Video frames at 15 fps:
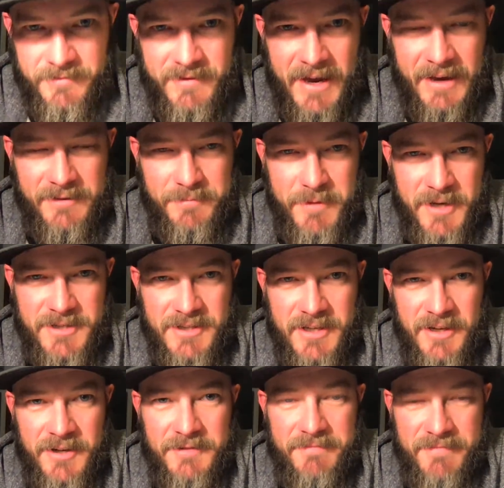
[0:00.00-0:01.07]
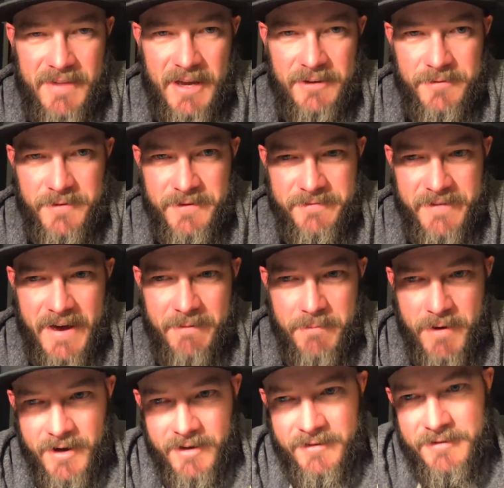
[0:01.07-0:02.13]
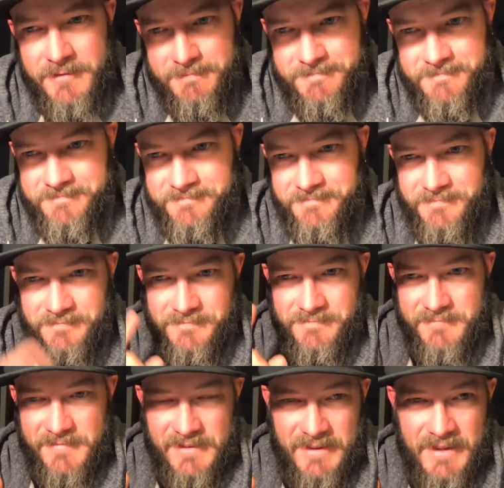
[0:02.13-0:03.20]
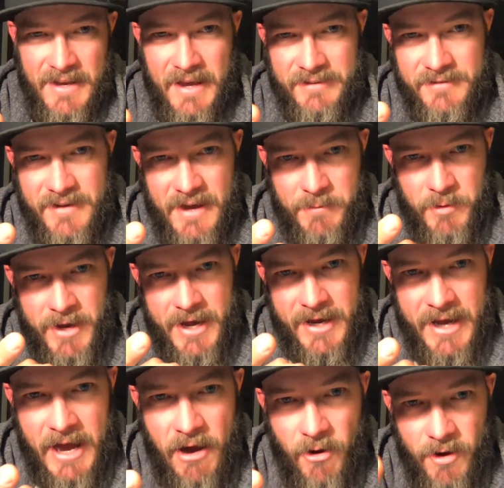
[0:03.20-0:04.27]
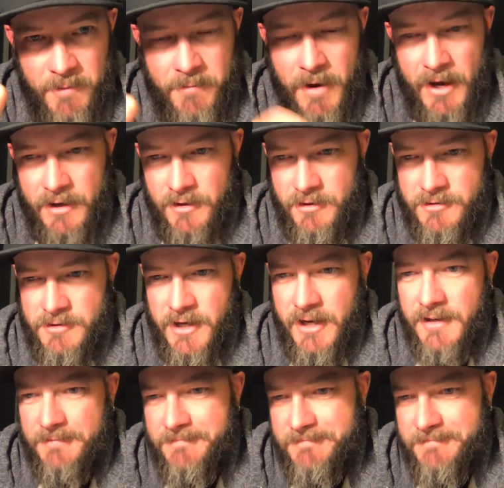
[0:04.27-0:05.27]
thanks much, dude. Thanks for the $5. Next time we hang out, I'm buying you a drink.